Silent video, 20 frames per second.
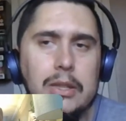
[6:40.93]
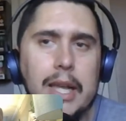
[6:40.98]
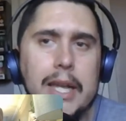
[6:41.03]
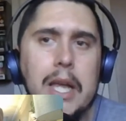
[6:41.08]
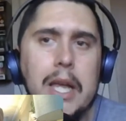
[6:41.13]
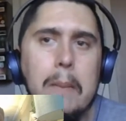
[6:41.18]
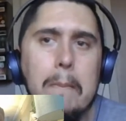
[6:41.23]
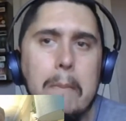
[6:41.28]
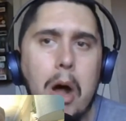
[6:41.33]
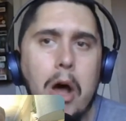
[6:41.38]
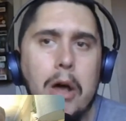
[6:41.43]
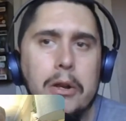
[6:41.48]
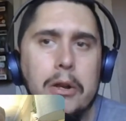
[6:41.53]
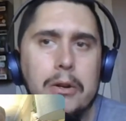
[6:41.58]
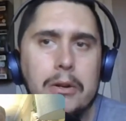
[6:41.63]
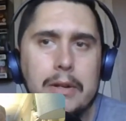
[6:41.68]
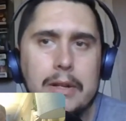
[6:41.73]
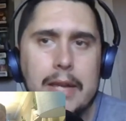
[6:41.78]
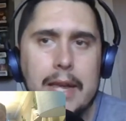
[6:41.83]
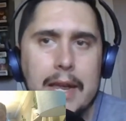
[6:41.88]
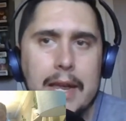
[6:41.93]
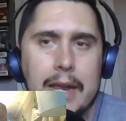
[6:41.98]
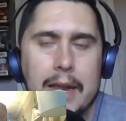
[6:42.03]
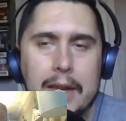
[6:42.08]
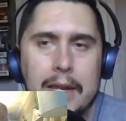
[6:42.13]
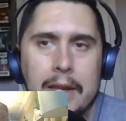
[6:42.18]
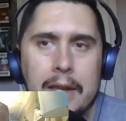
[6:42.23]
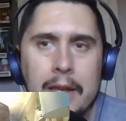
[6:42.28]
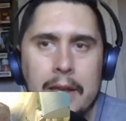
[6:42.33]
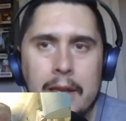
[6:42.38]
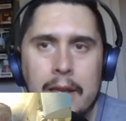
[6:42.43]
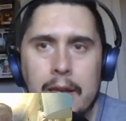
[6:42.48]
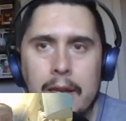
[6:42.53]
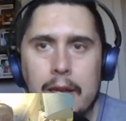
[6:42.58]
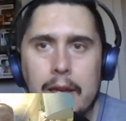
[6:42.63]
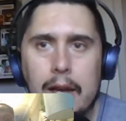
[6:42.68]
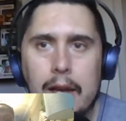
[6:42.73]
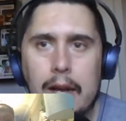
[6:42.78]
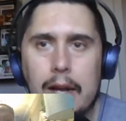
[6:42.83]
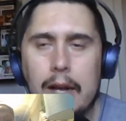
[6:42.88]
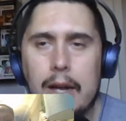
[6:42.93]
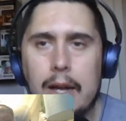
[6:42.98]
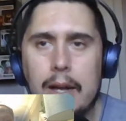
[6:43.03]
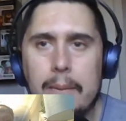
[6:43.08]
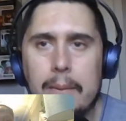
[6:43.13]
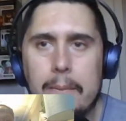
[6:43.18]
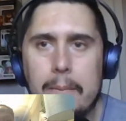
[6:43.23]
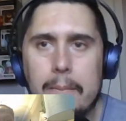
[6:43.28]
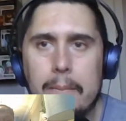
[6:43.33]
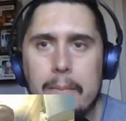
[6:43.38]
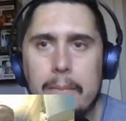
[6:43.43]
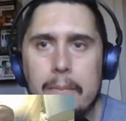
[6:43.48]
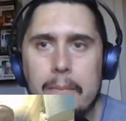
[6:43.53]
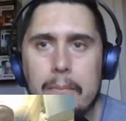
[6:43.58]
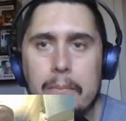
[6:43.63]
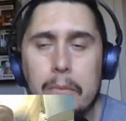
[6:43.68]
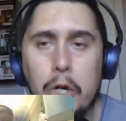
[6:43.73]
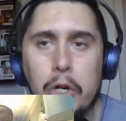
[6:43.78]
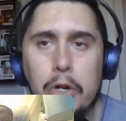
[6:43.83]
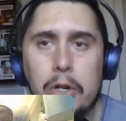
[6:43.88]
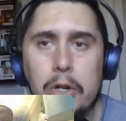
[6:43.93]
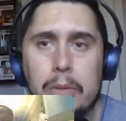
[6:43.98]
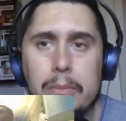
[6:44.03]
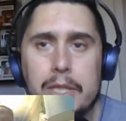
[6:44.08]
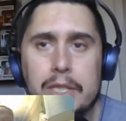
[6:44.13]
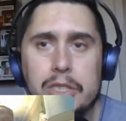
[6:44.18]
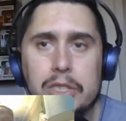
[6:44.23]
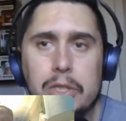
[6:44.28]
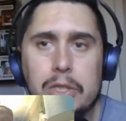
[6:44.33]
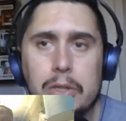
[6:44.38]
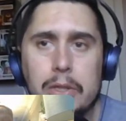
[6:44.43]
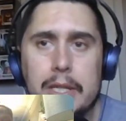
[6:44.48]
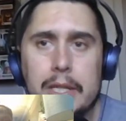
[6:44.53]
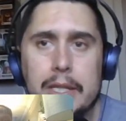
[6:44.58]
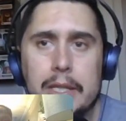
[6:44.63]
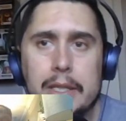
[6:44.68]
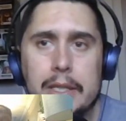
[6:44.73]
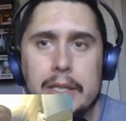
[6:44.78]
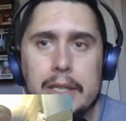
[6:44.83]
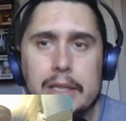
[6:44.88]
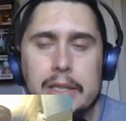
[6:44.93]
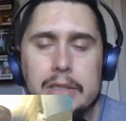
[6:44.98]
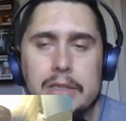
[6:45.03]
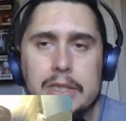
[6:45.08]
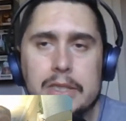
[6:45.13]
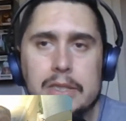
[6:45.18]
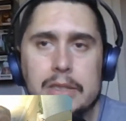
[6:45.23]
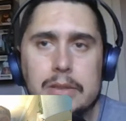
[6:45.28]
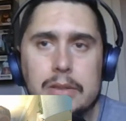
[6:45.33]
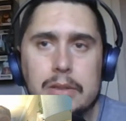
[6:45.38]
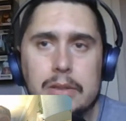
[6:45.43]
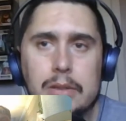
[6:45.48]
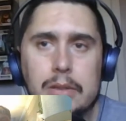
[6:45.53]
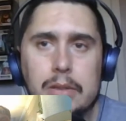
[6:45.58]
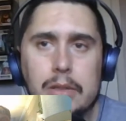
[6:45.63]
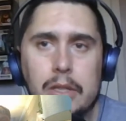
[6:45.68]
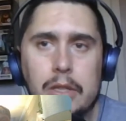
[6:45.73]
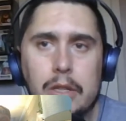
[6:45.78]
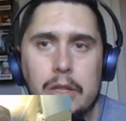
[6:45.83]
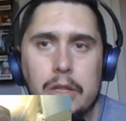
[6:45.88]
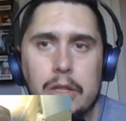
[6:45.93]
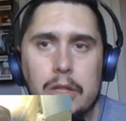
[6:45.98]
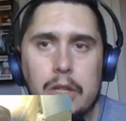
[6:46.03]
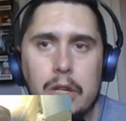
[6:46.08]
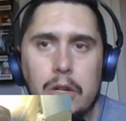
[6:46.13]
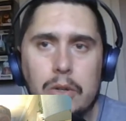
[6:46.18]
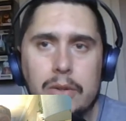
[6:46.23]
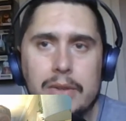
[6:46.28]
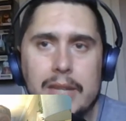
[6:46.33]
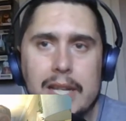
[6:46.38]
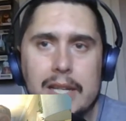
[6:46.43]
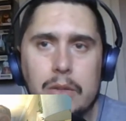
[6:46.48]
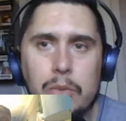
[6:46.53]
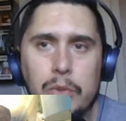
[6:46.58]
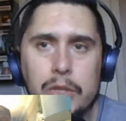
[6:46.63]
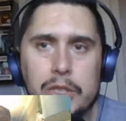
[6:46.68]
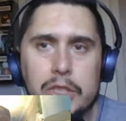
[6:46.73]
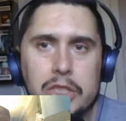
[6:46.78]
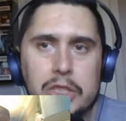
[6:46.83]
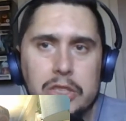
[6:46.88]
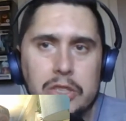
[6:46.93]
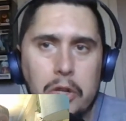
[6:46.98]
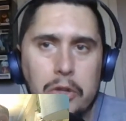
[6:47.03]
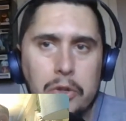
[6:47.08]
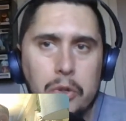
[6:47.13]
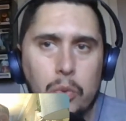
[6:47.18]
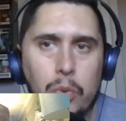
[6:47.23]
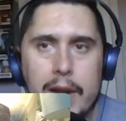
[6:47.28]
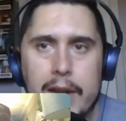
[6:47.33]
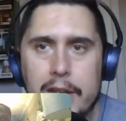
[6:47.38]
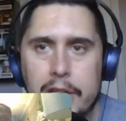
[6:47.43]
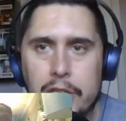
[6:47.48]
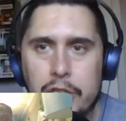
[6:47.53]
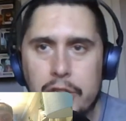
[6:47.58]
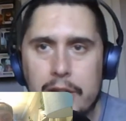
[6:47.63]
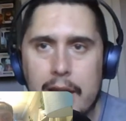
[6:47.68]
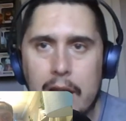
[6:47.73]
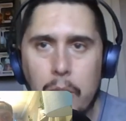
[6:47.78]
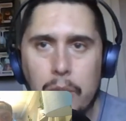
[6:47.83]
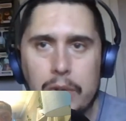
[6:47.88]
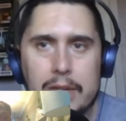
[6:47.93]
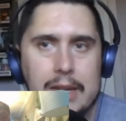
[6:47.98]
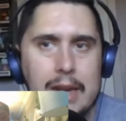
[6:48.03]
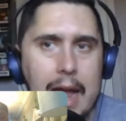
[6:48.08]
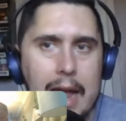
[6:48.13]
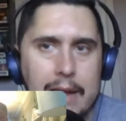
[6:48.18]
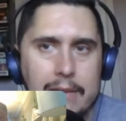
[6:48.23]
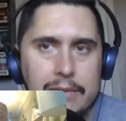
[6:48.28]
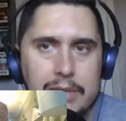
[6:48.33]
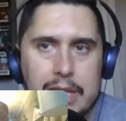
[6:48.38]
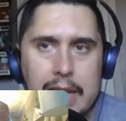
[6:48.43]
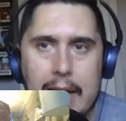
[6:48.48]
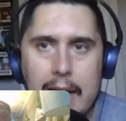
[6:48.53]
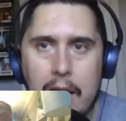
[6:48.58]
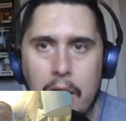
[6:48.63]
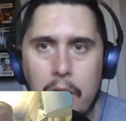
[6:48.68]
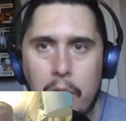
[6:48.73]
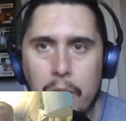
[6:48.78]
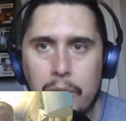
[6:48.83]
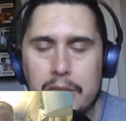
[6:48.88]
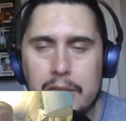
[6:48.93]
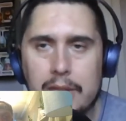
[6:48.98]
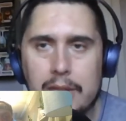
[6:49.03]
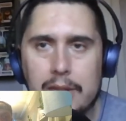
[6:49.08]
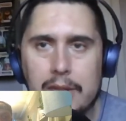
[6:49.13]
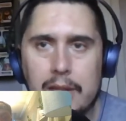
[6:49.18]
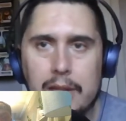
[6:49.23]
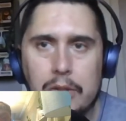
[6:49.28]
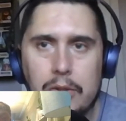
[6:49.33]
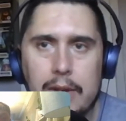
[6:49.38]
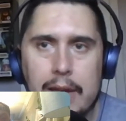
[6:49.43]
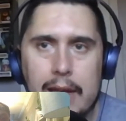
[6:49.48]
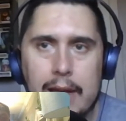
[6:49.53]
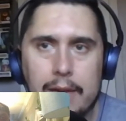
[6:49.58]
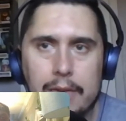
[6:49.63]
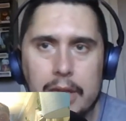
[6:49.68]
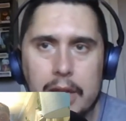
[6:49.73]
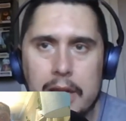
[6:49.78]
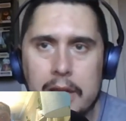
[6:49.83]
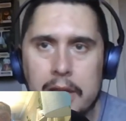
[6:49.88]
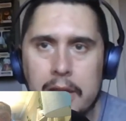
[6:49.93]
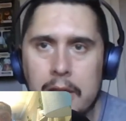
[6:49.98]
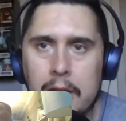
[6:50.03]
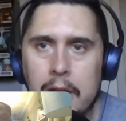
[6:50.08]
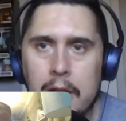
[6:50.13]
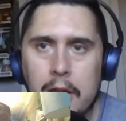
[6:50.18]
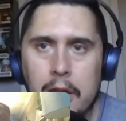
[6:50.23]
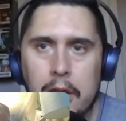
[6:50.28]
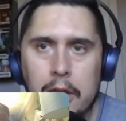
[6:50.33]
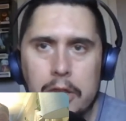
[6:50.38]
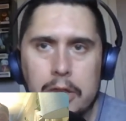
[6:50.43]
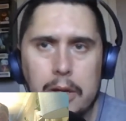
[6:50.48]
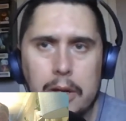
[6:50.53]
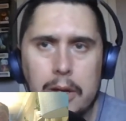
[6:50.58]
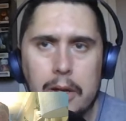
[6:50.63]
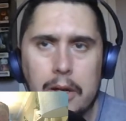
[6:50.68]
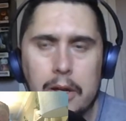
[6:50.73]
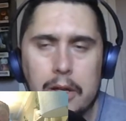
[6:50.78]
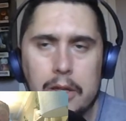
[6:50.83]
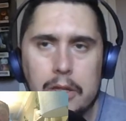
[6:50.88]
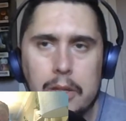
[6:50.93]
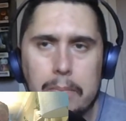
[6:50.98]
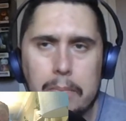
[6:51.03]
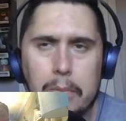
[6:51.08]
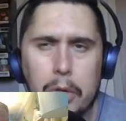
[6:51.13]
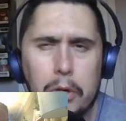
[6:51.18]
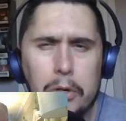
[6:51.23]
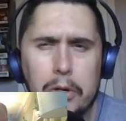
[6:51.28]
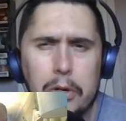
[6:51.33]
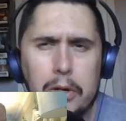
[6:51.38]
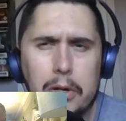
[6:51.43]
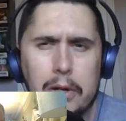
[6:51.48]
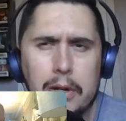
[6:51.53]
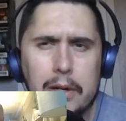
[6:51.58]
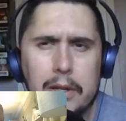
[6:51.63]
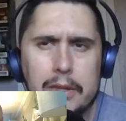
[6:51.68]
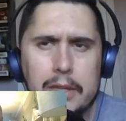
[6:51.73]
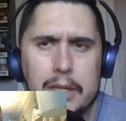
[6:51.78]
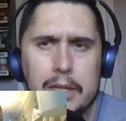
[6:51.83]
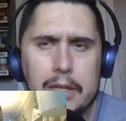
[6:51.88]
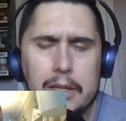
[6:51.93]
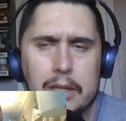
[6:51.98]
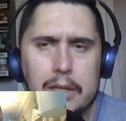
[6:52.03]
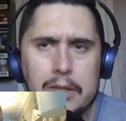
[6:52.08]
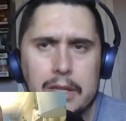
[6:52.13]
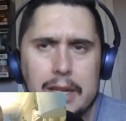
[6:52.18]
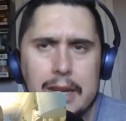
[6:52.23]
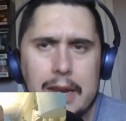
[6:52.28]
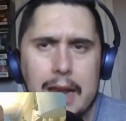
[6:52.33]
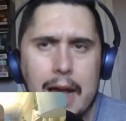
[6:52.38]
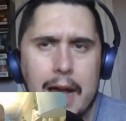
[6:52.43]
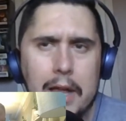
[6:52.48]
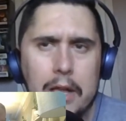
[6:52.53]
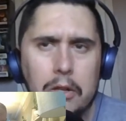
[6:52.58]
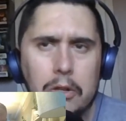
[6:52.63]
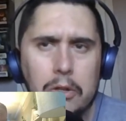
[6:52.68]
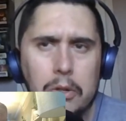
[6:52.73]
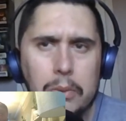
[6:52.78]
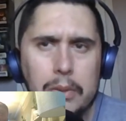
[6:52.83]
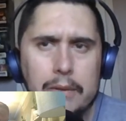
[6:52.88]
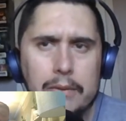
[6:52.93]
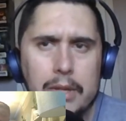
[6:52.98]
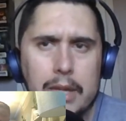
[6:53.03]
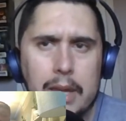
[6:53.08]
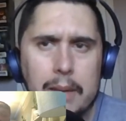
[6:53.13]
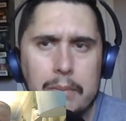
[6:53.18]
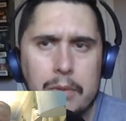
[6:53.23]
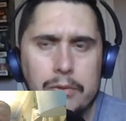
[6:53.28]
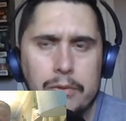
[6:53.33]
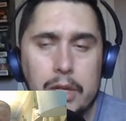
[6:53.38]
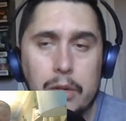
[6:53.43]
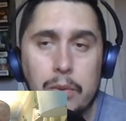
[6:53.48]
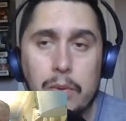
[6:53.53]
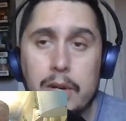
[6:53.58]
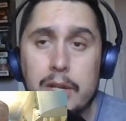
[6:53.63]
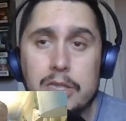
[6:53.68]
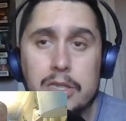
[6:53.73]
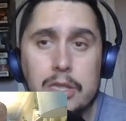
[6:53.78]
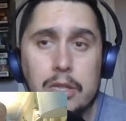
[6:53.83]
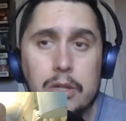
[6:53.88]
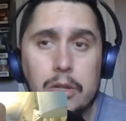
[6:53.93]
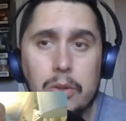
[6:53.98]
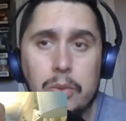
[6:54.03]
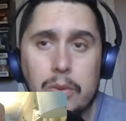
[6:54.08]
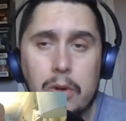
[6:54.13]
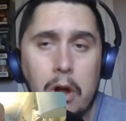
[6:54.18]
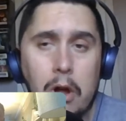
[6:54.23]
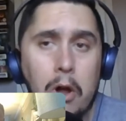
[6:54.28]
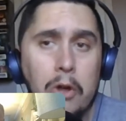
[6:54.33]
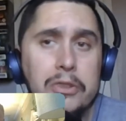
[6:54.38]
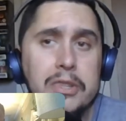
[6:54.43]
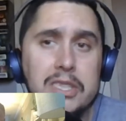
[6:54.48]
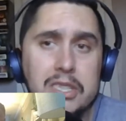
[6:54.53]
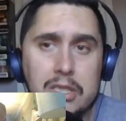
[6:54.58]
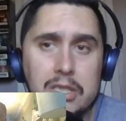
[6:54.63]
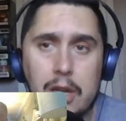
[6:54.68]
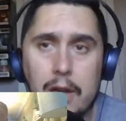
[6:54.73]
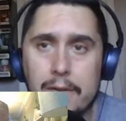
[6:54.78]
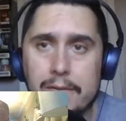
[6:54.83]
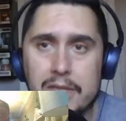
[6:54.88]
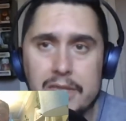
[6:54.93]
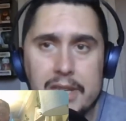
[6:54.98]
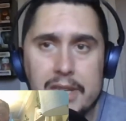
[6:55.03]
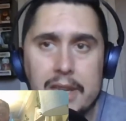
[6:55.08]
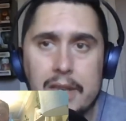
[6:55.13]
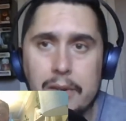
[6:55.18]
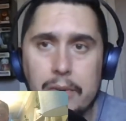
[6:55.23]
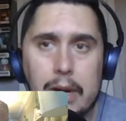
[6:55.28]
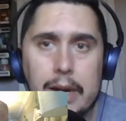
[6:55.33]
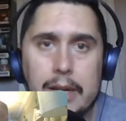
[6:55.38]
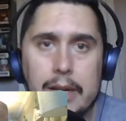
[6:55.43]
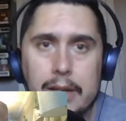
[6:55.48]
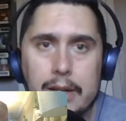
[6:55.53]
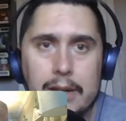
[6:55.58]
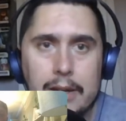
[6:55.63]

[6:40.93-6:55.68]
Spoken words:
like a modern day uh, murder mystery. It's that which is all the rage now with Knives Out, and then you have like the murder on the Nile or whatever that movie was. So all this stuff is in right